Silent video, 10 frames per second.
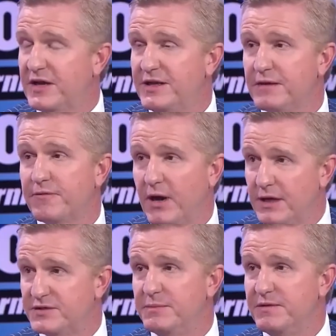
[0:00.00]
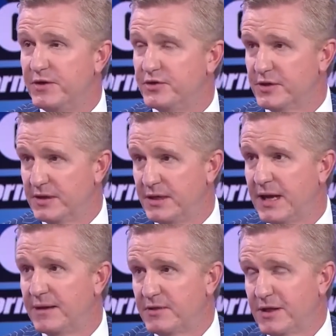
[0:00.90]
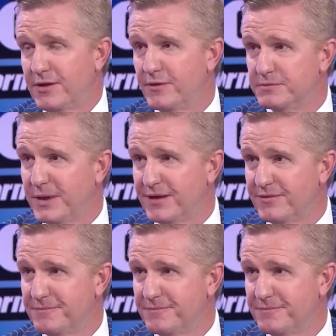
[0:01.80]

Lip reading: idea for us to be vigilant and not click on those buttons.